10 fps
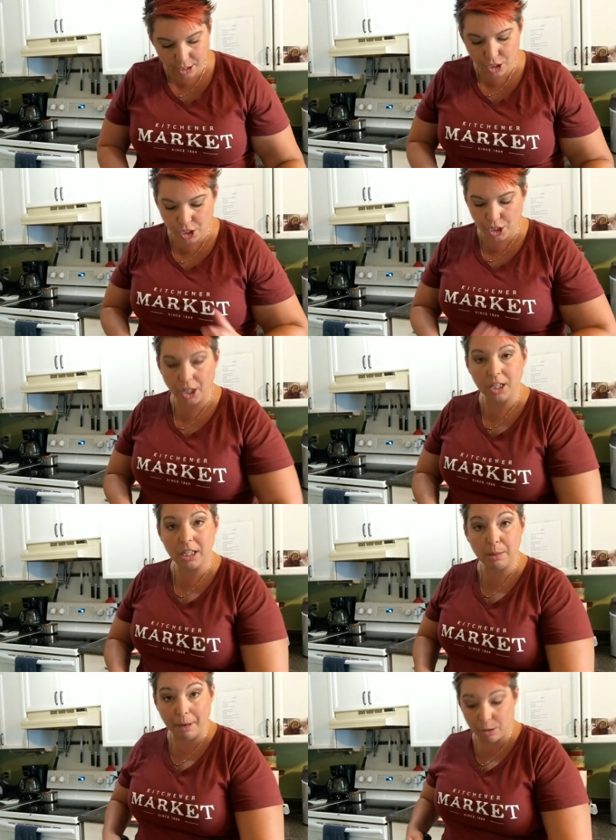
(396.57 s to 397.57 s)
is
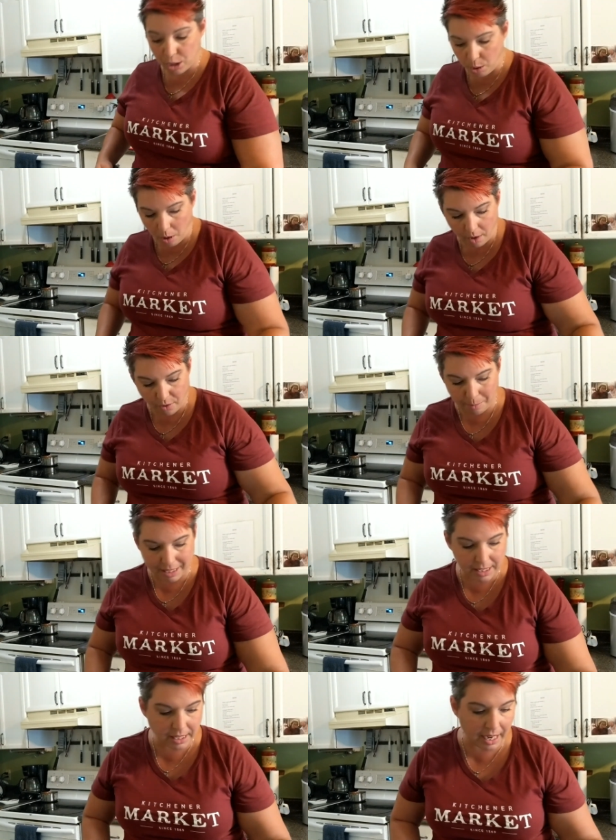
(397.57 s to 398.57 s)
just about to go off on
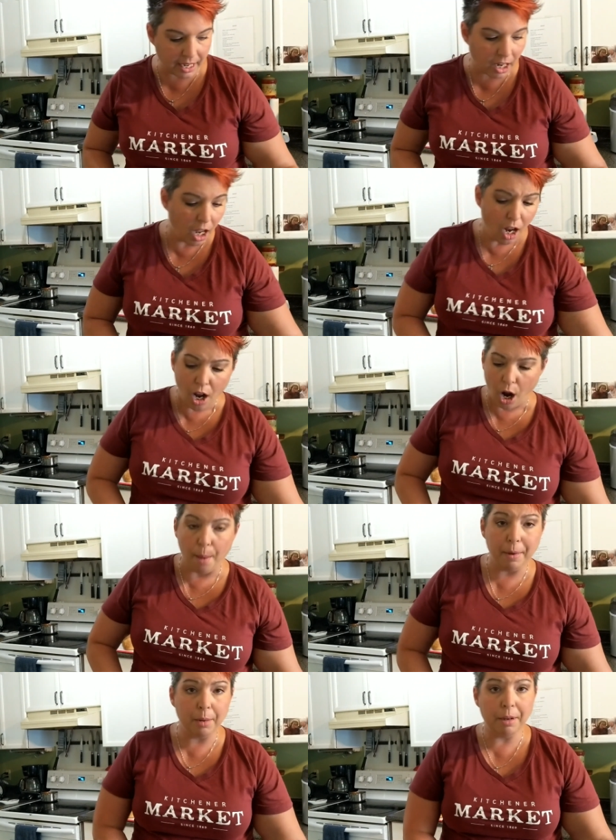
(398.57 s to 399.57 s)
my steak.
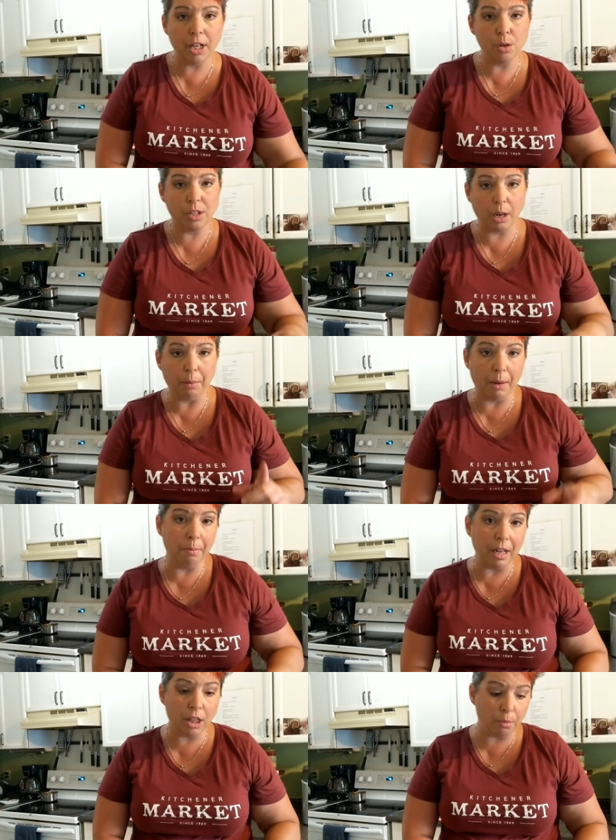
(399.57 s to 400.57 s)
I'm gonna be using my
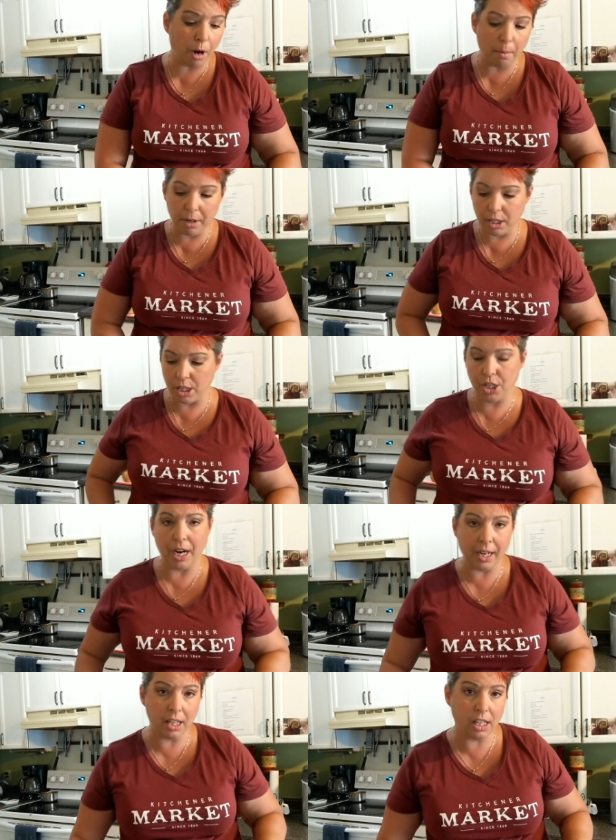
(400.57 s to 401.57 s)
meat thermometer to
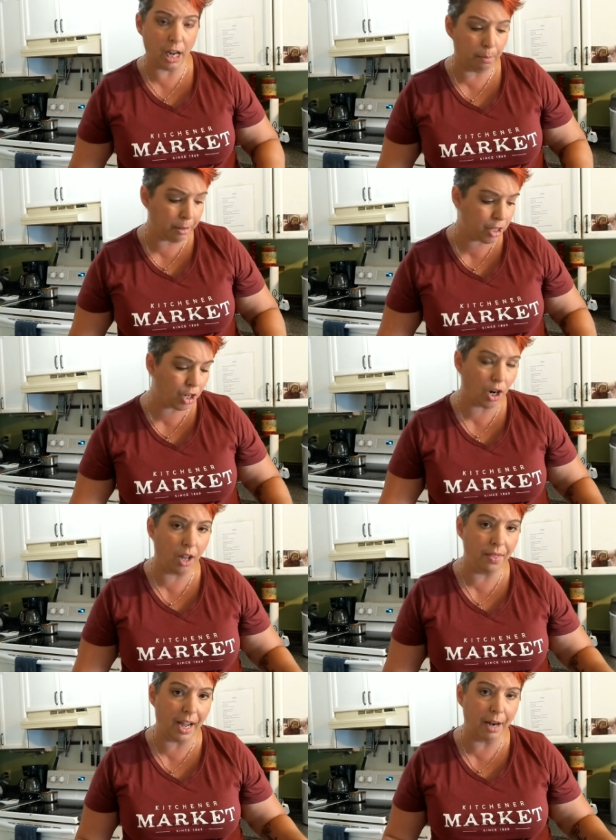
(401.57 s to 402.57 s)
check the temperature
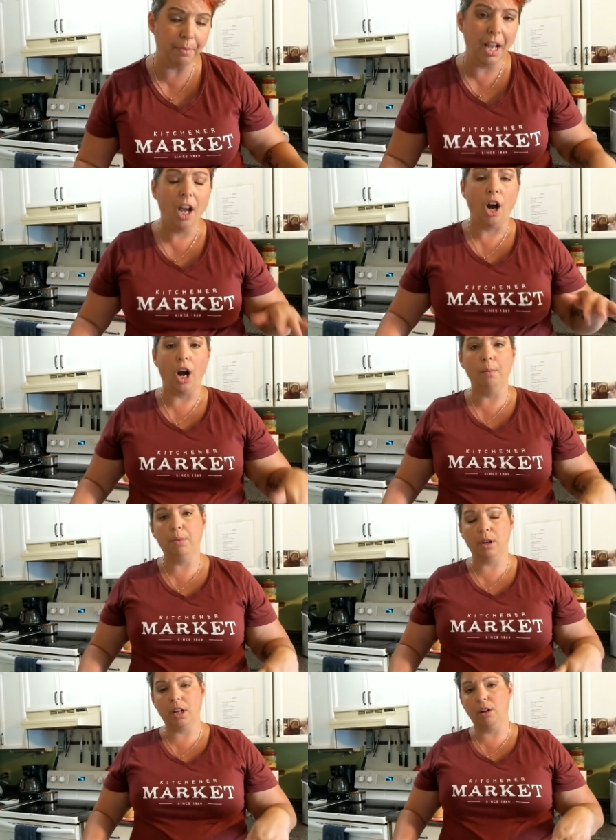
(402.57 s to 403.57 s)
on that.
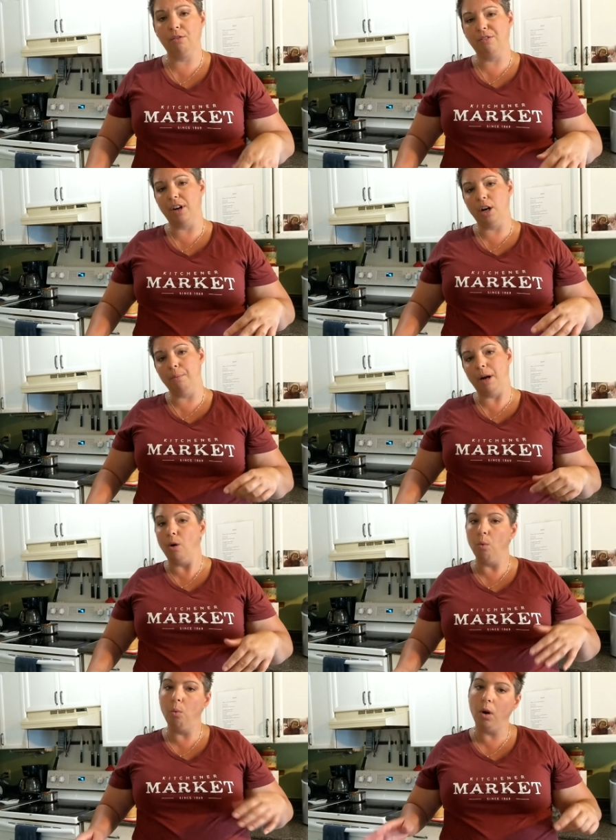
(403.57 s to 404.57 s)
I'm looking for
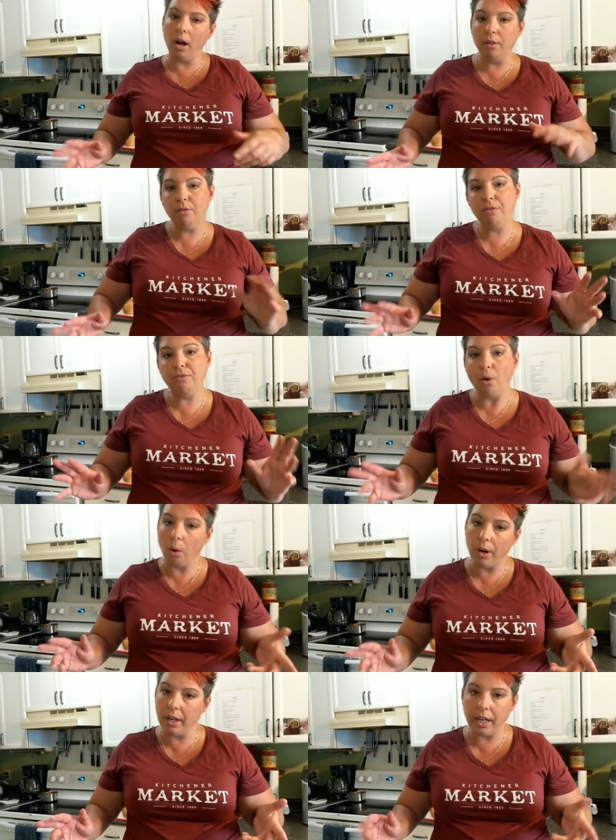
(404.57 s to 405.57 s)
about one
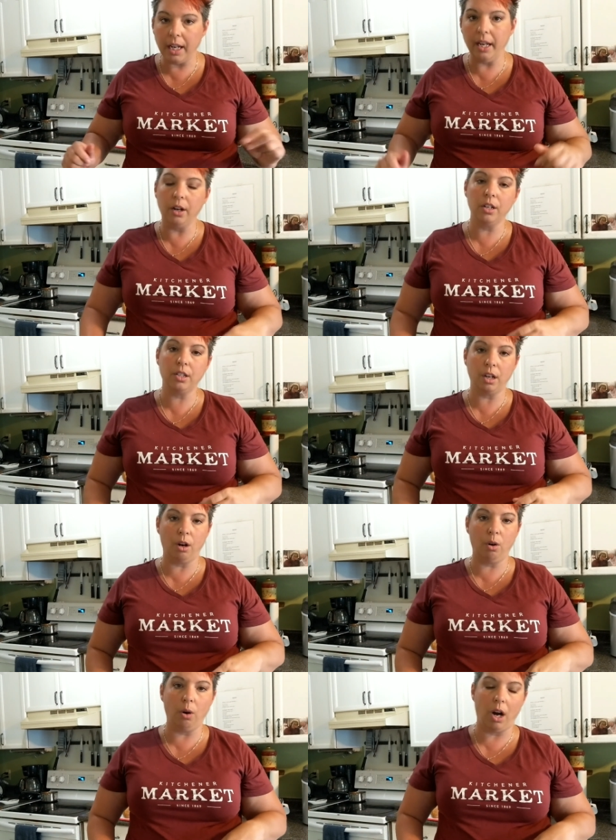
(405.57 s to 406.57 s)
forty or
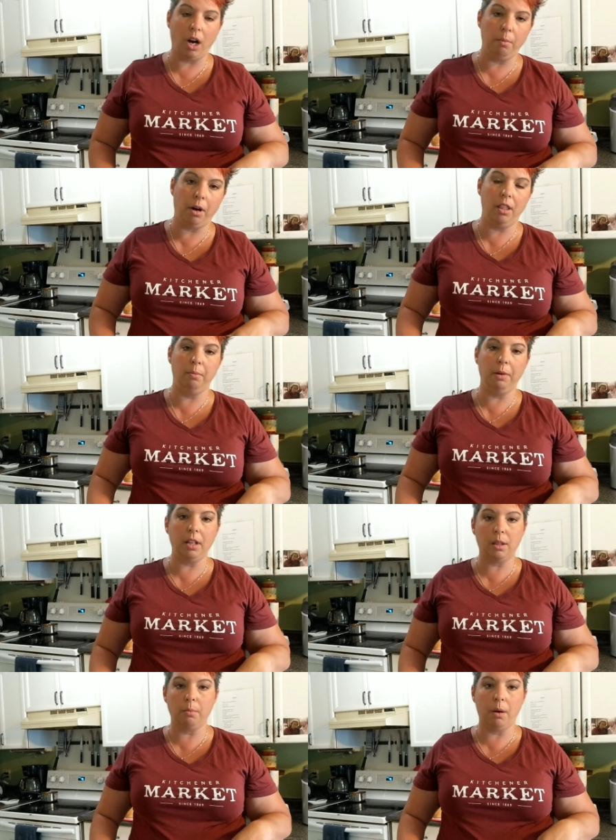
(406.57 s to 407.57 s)
so um, on the
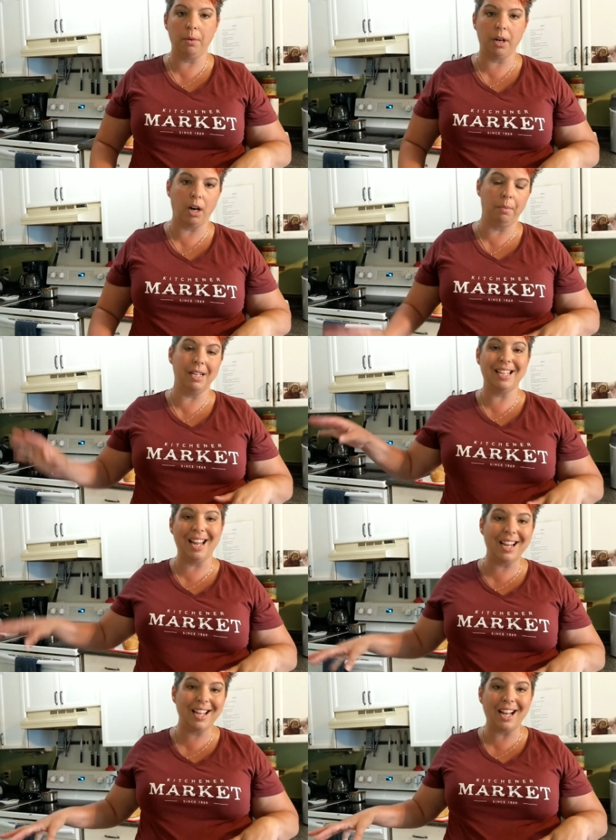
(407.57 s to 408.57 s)
meat thermometer. I'm gonna
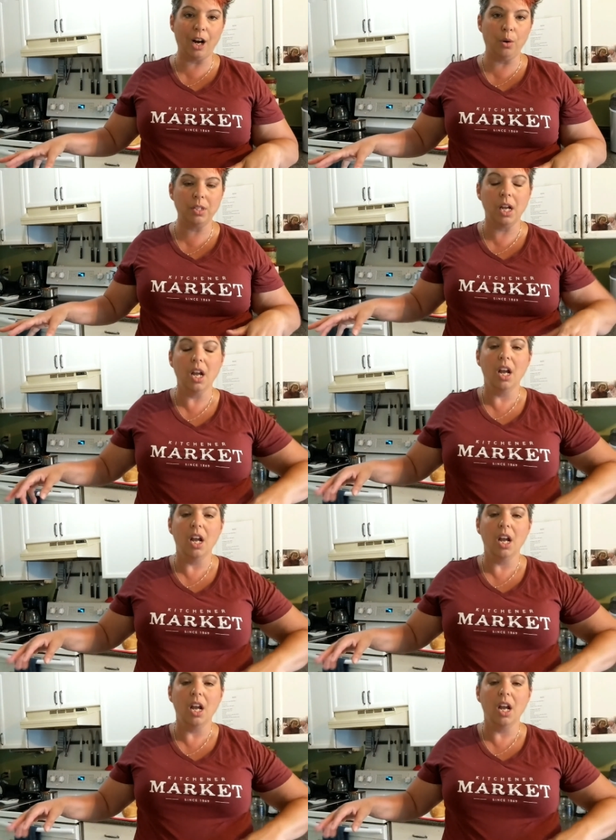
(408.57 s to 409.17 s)
take it out.